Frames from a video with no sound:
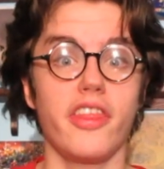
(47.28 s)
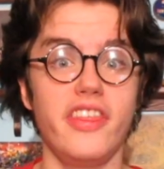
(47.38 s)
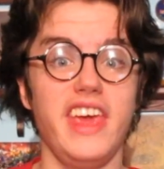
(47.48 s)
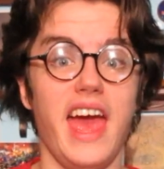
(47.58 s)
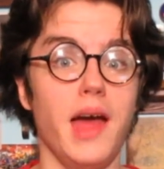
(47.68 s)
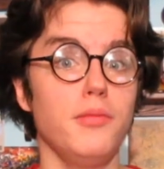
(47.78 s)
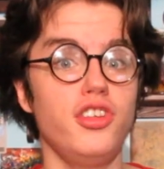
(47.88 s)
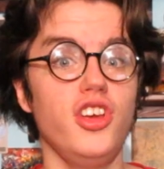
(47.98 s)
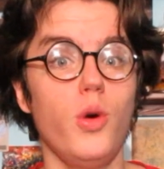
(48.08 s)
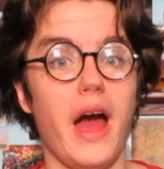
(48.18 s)
The
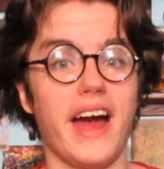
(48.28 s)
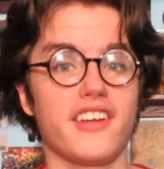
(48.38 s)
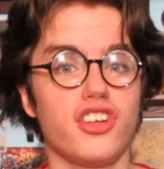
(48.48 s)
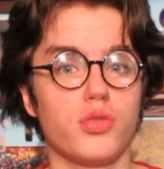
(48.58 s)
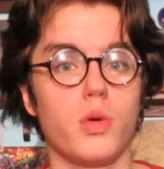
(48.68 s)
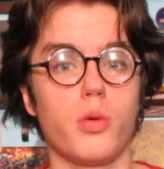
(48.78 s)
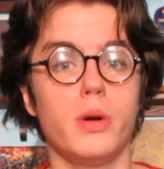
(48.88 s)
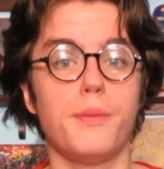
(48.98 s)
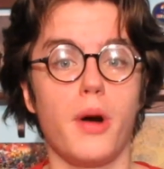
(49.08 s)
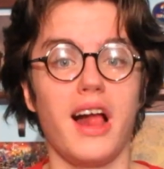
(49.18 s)
MCU actors will
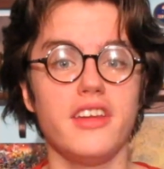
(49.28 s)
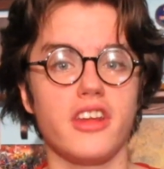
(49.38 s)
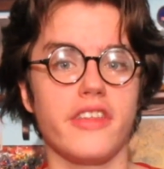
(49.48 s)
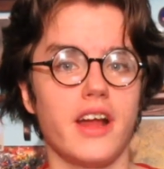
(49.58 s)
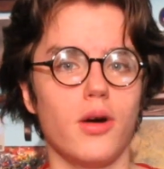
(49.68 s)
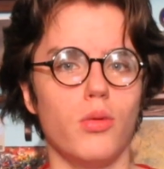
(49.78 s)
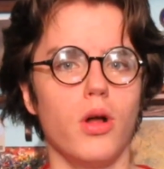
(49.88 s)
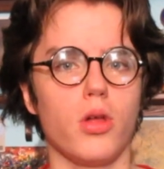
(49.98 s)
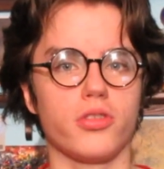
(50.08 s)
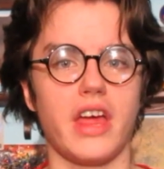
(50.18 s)
reprise their
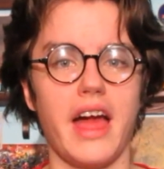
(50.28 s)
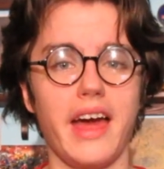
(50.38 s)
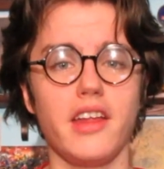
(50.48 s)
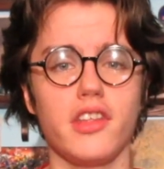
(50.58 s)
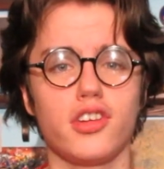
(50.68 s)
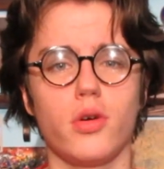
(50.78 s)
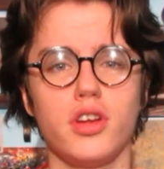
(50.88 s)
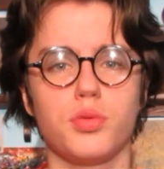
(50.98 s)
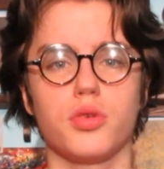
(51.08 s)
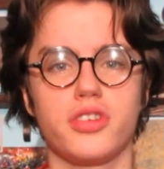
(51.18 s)
roles, and the
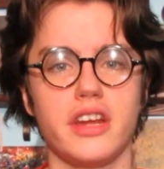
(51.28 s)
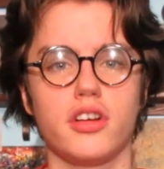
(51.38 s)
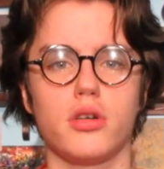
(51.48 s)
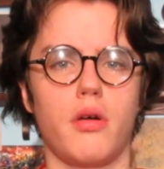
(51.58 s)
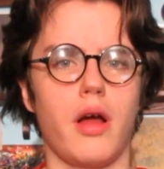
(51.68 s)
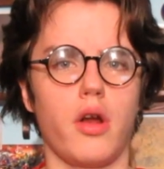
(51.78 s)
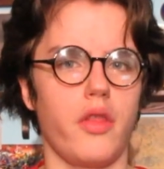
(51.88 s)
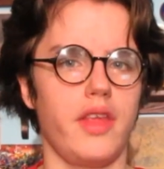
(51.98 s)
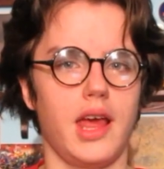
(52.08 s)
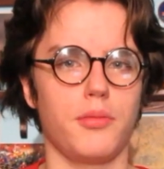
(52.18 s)
stories will center
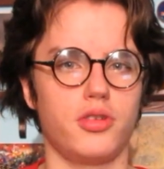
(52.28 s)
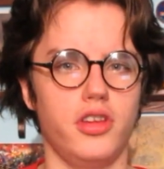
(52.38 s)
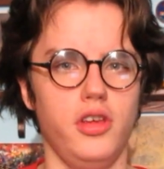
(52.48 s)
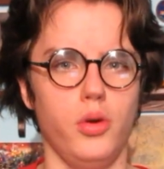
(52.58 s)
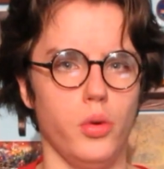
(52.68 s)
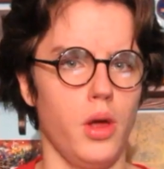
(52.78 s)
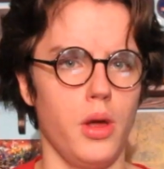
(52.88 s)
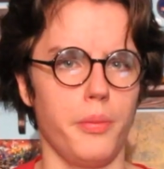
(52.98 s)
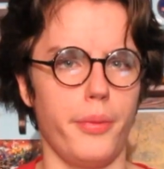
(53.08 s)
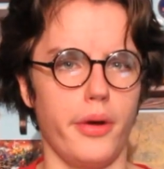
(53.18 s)
around the MCU,
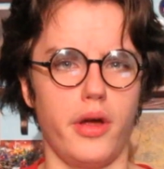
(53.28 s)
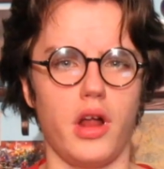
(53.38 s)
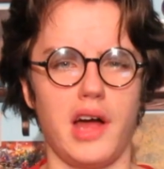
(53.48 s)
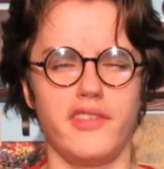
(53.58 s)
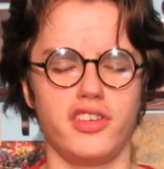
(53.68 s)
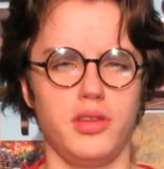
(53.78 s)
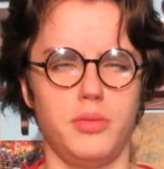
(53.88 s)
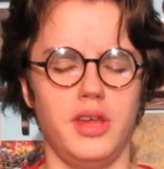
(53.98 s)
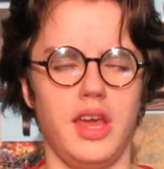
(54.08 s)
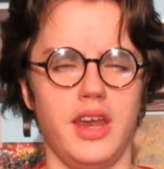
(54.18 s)
but obviously
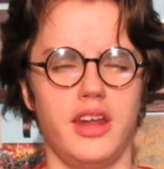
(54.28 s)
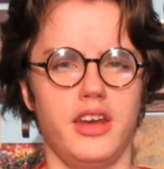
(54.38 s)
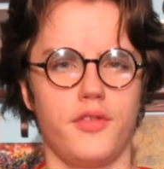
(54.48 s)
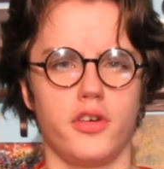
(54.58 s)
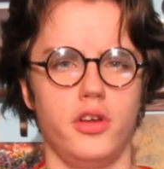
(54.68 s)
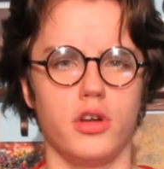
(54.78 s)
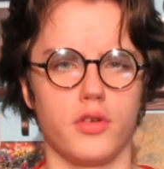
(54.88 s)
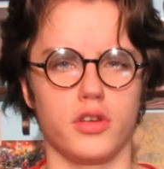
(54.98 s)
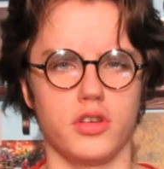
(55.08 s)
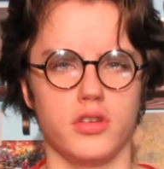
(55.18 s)
be in different
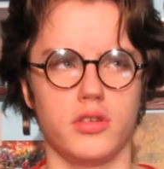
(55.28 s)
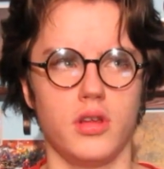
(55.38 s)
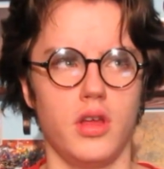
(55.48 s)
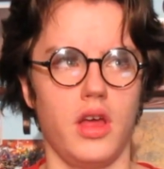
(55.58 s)
universes.